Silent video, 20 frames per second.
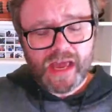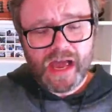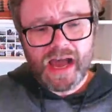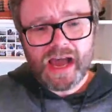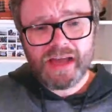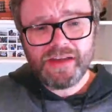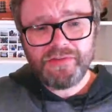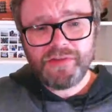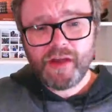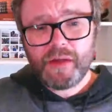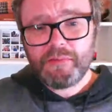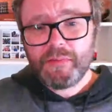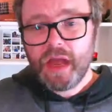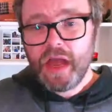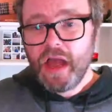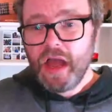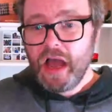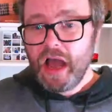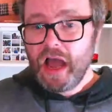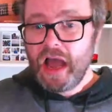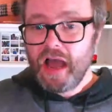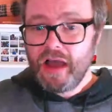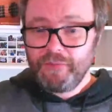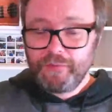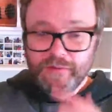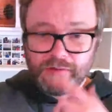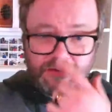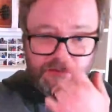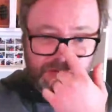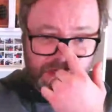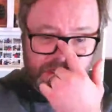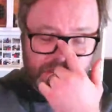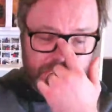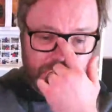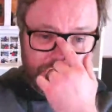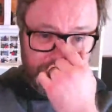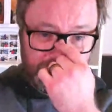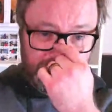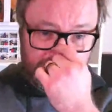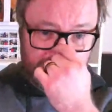And I haven't, because
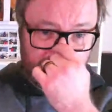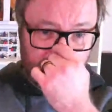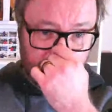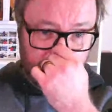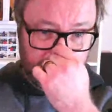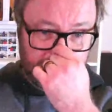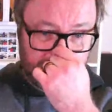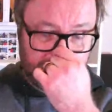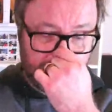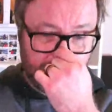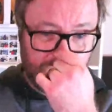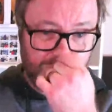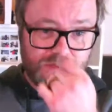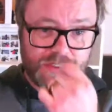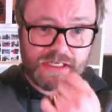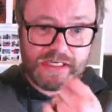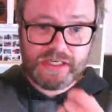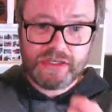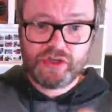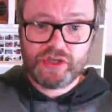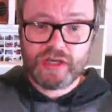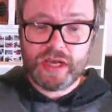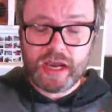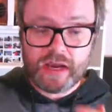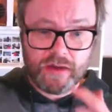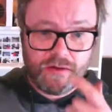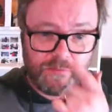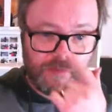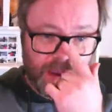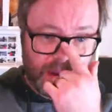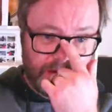I've been so busy with teaching,